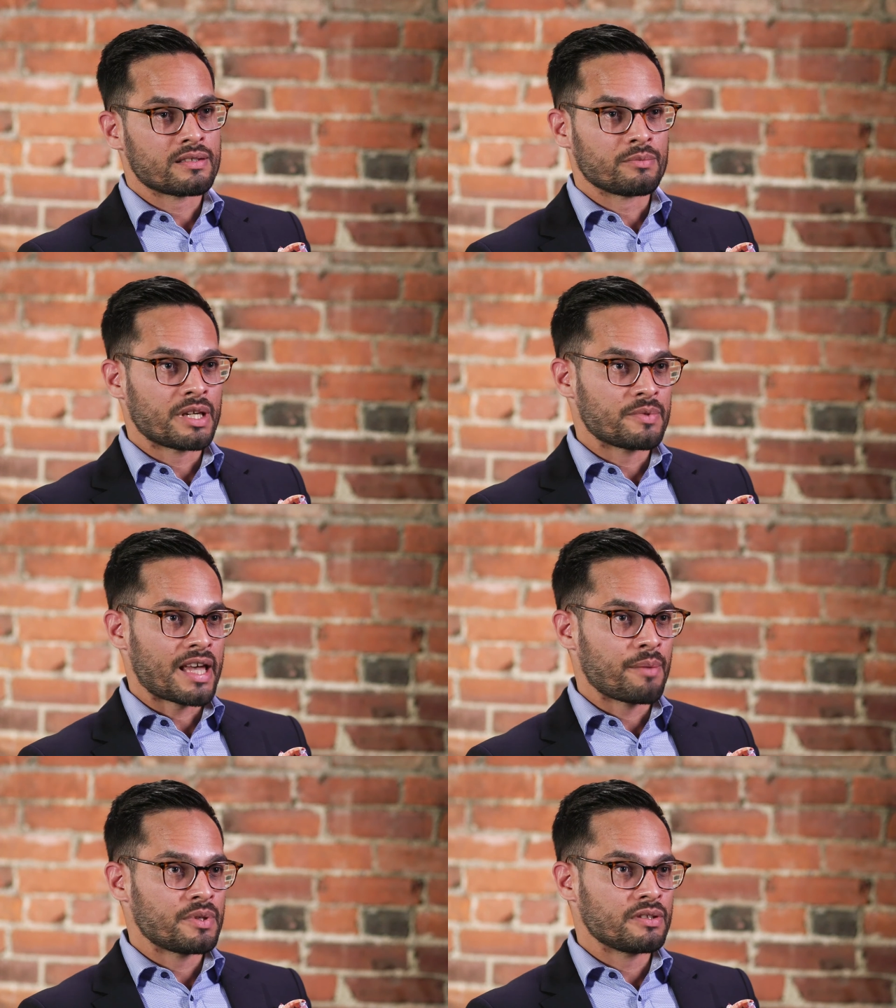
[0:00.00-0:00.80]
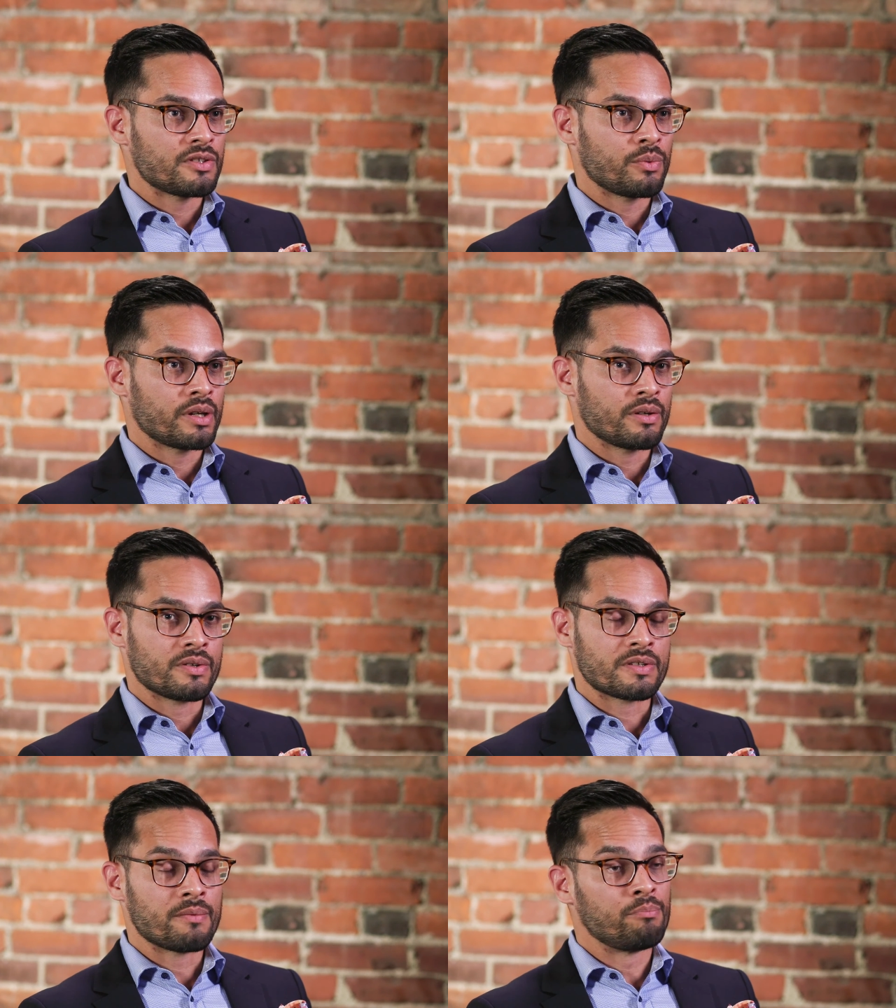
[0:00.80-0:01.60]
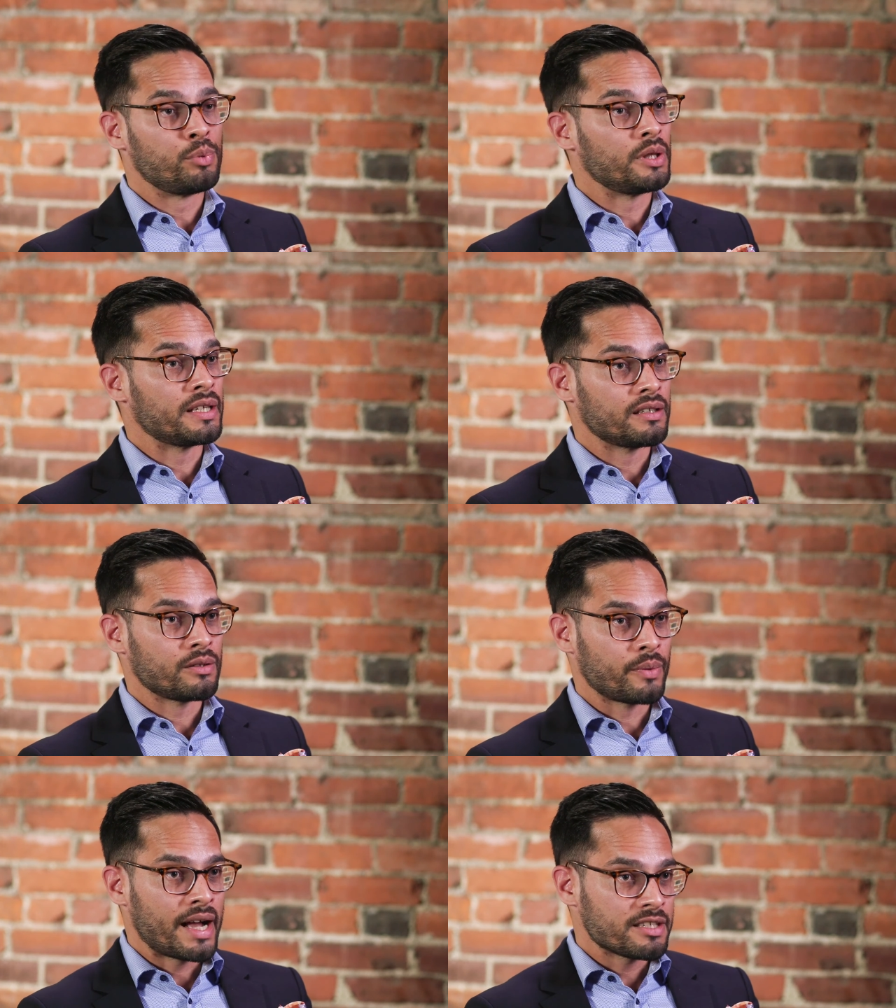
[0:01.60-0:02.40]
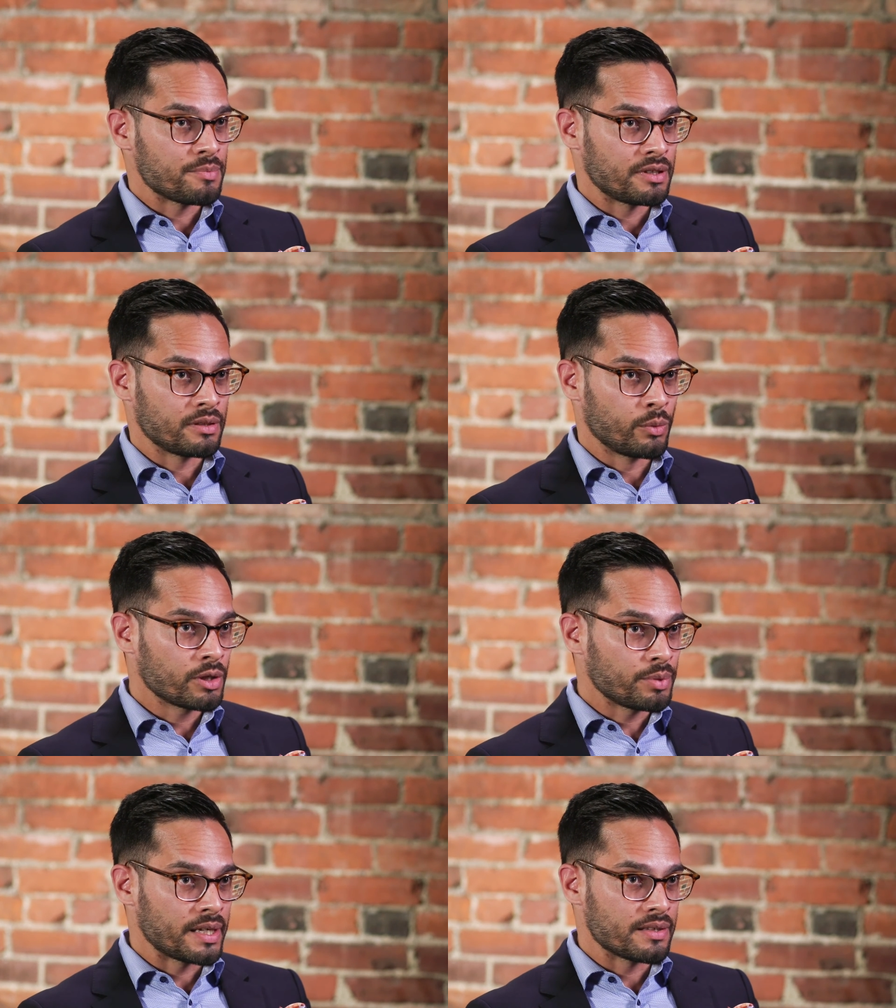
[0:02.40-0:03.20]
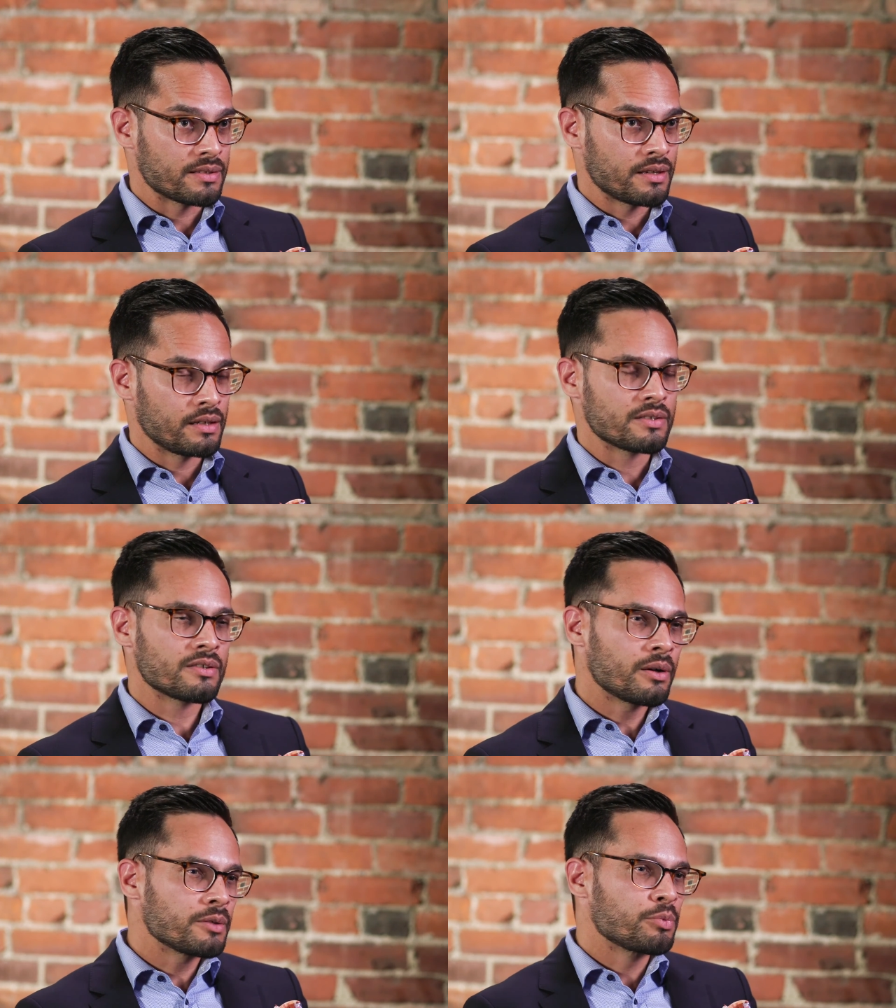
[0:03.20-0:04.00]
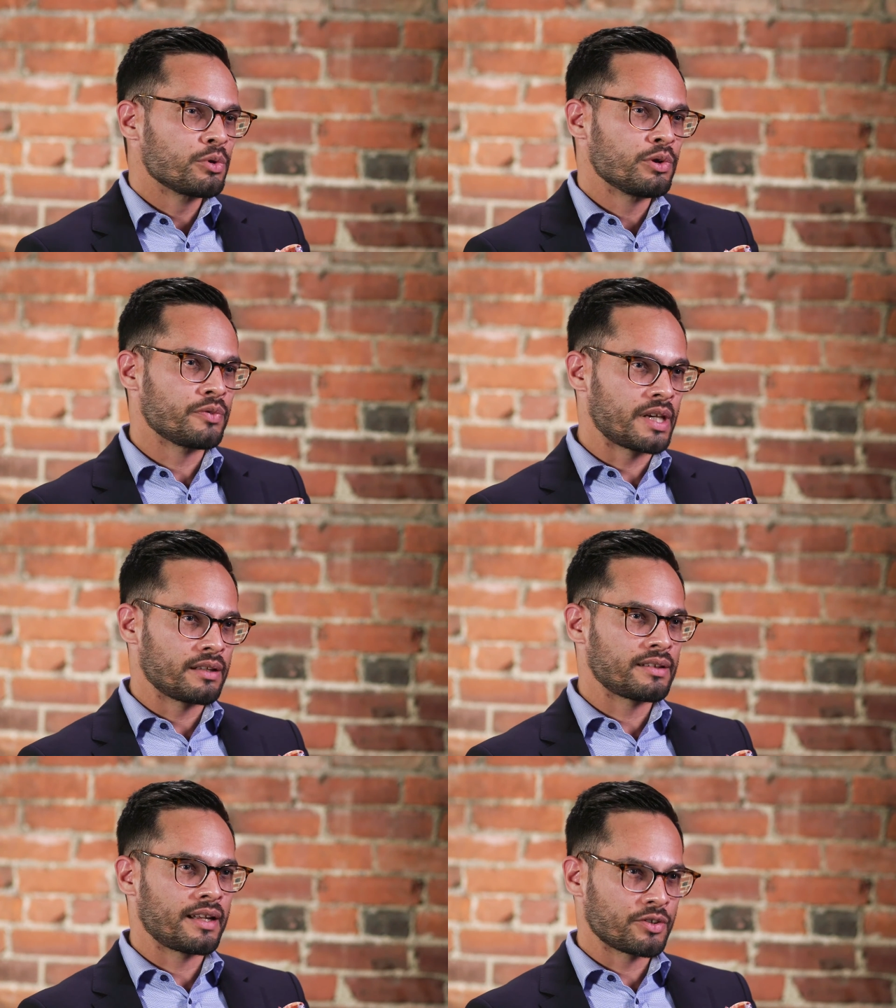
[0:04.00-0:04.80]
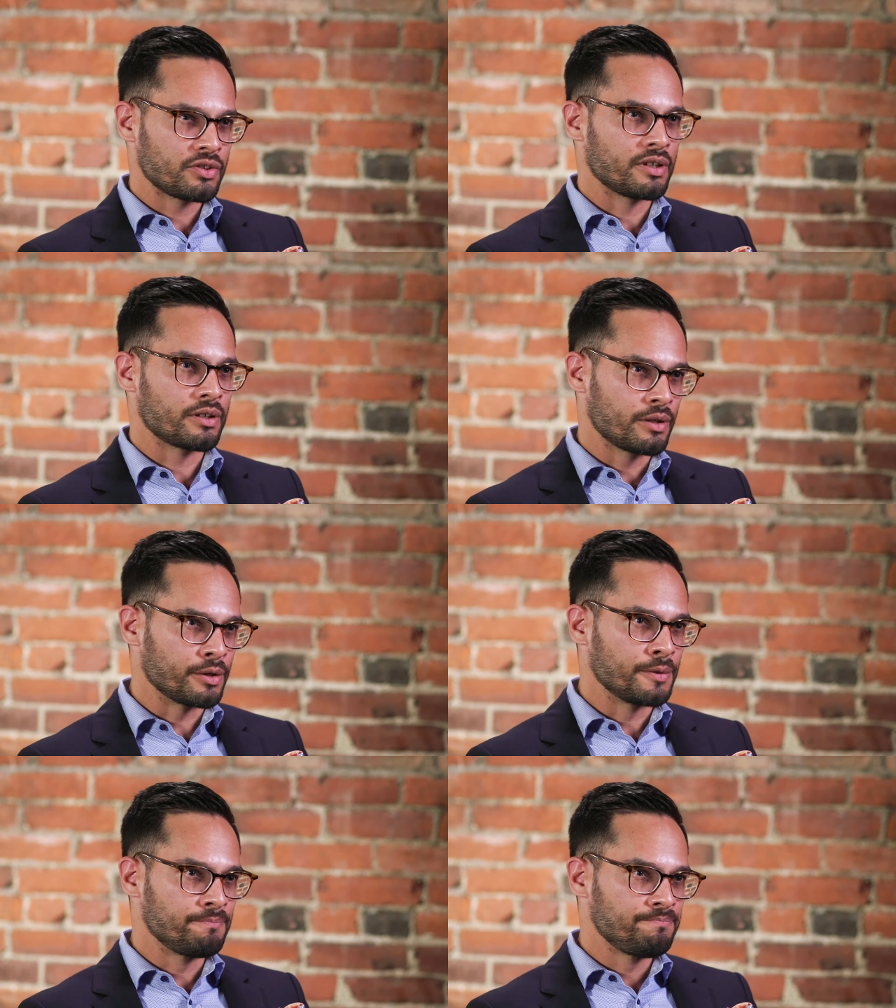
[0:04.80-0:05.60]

sometimes happens where there's bullying and harassment in the workplace, and it's hard to prove that that actually occurred.